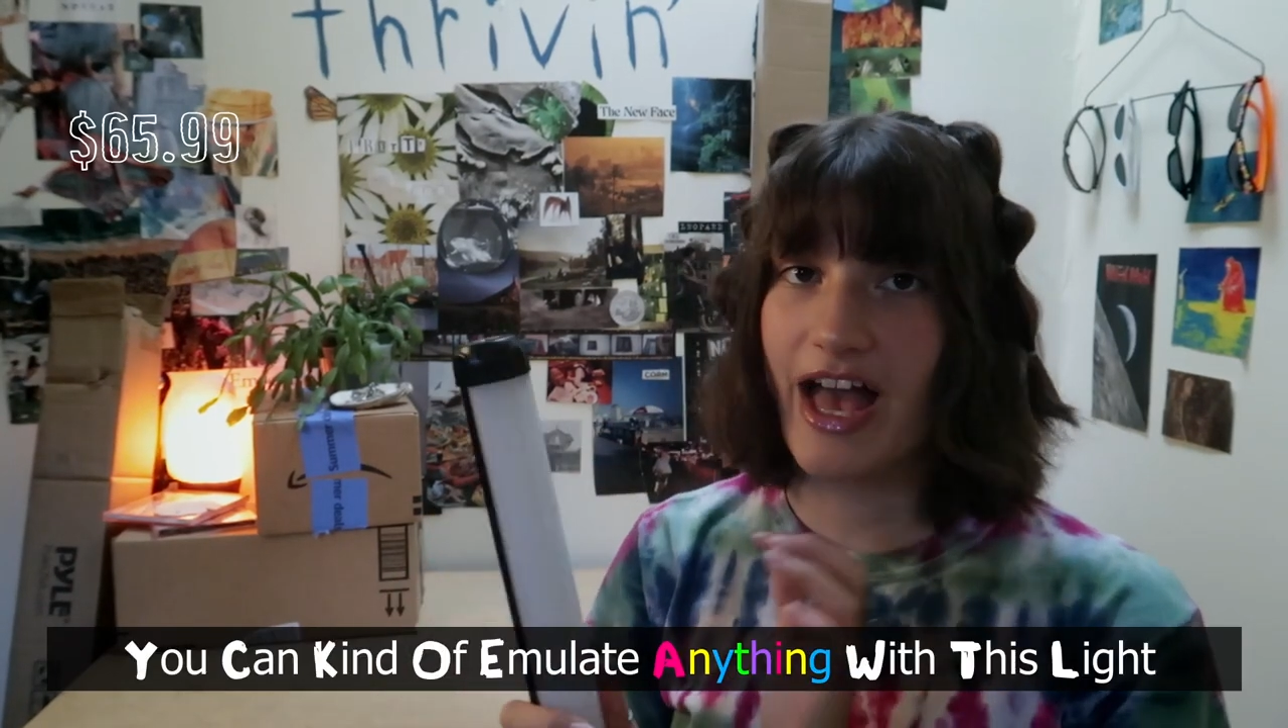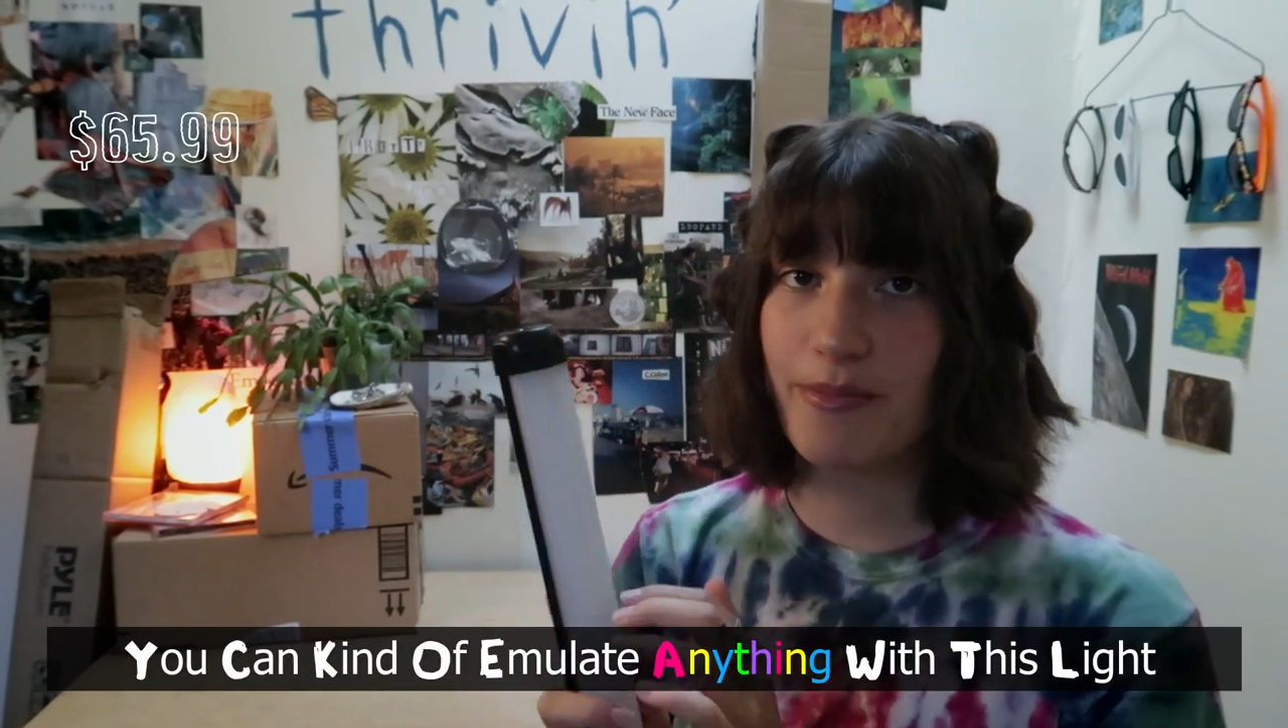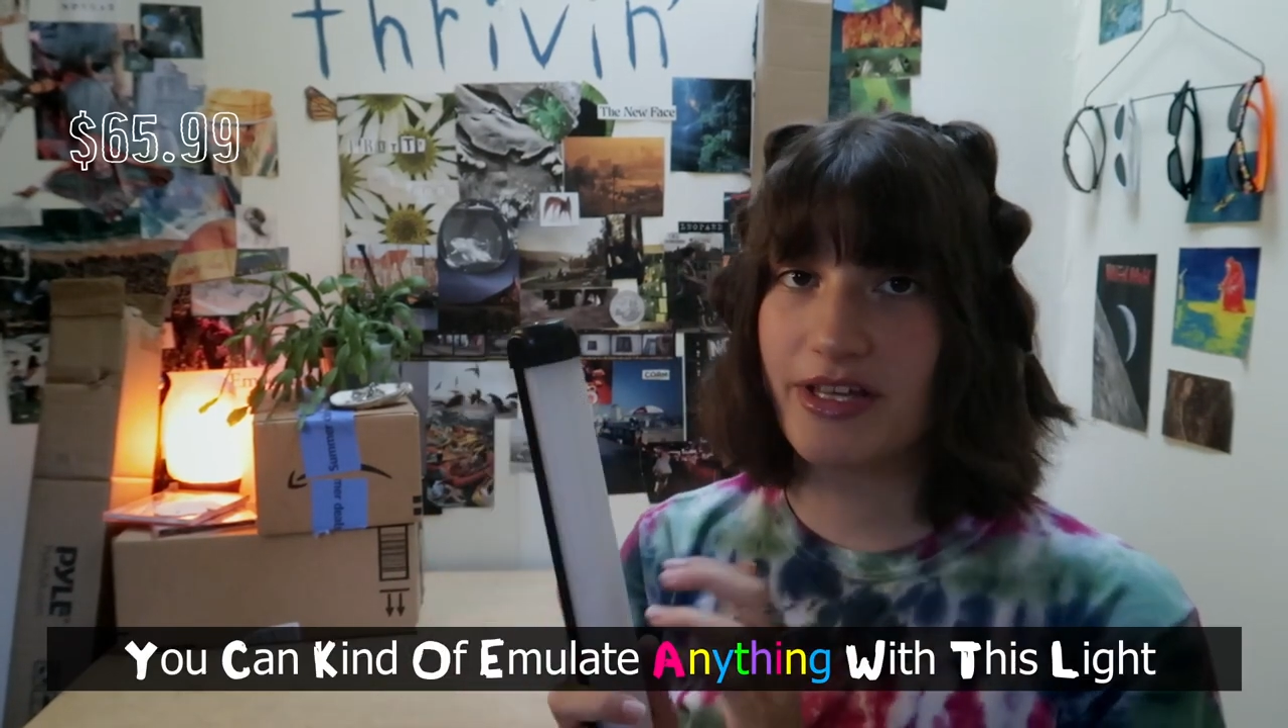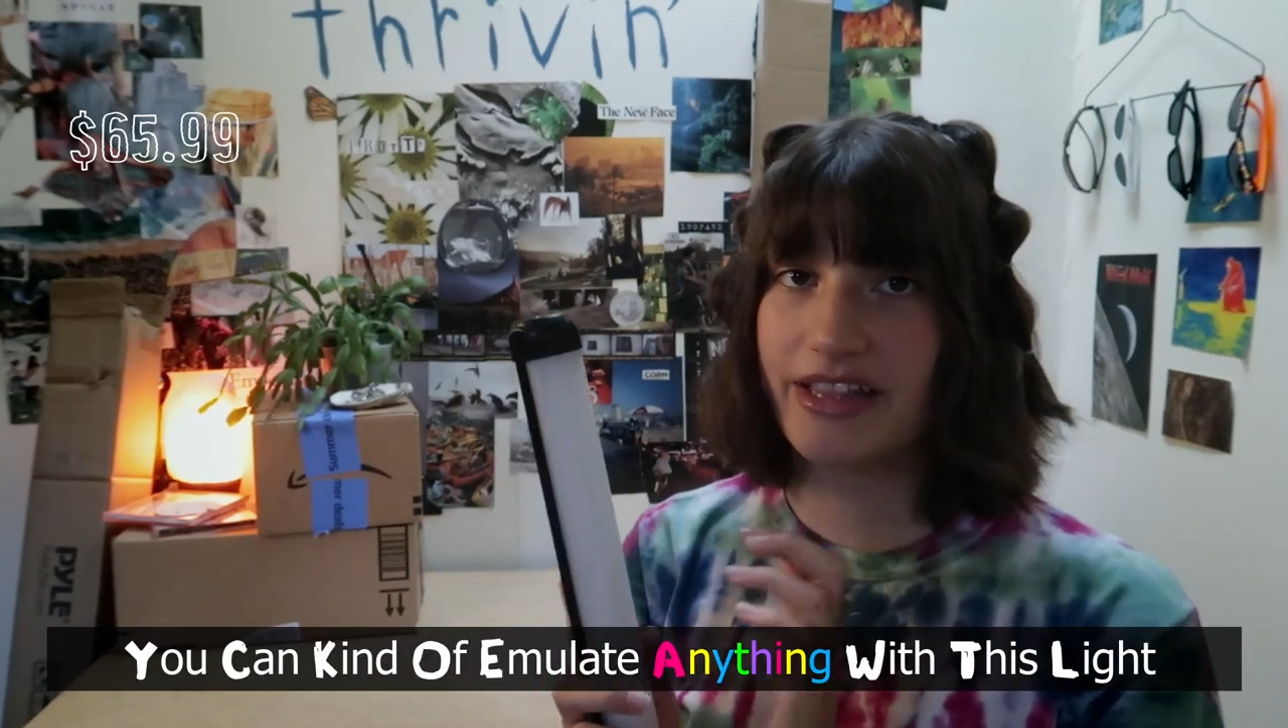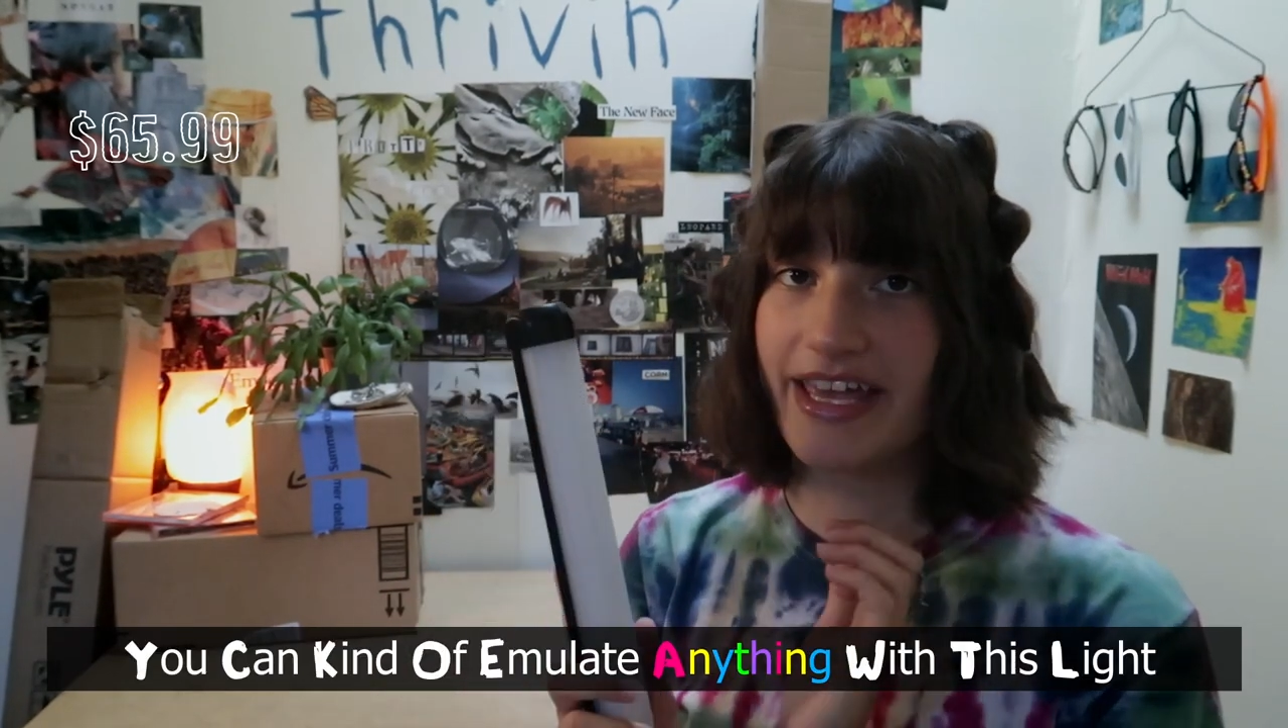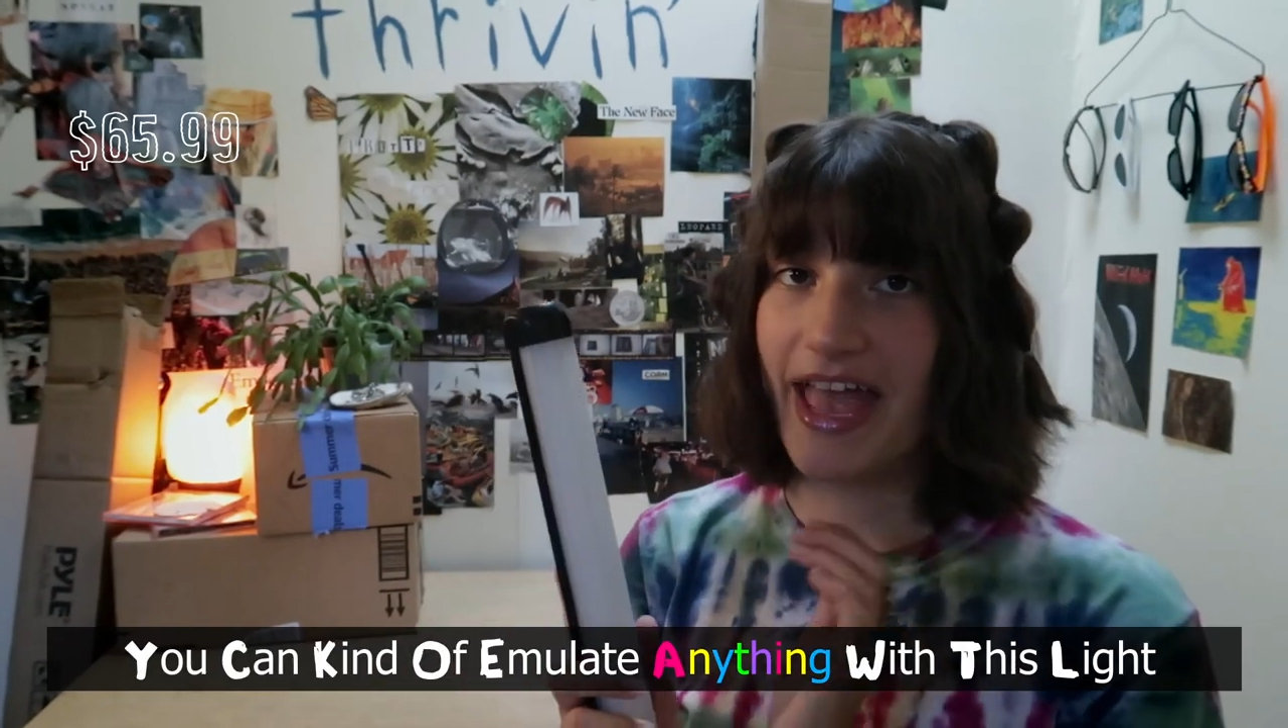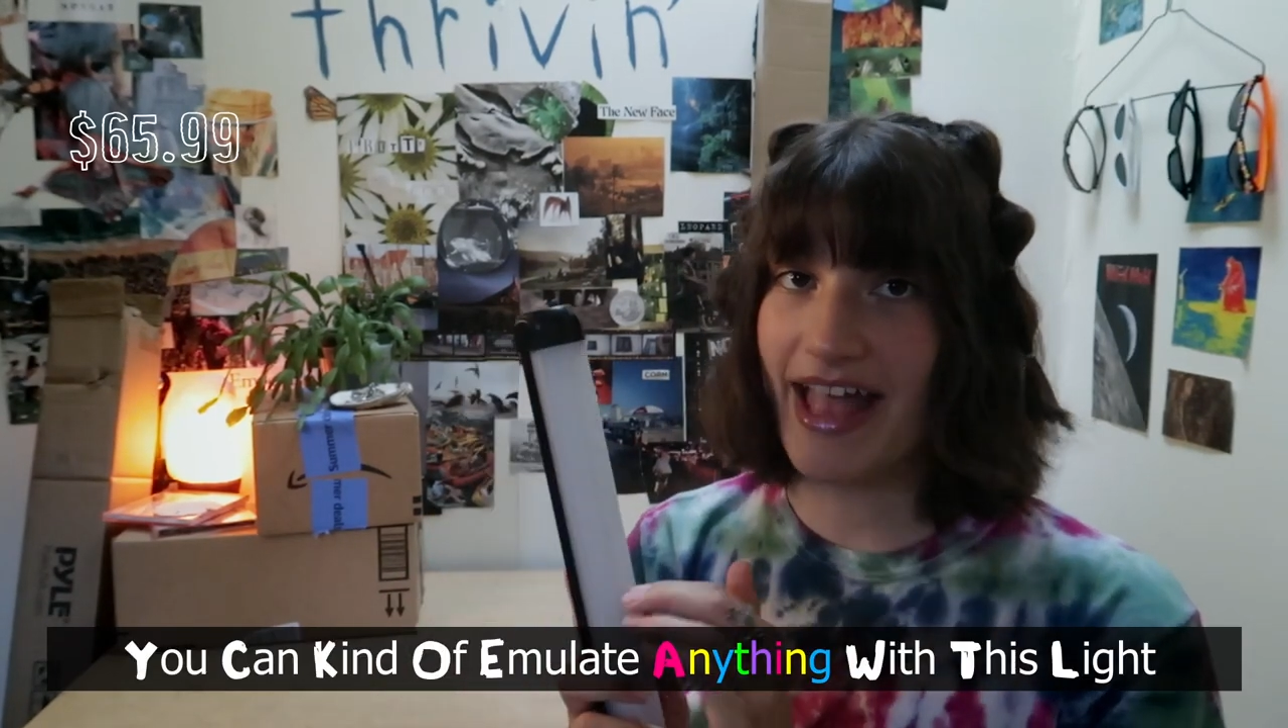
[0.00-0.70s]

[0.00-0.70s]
emulate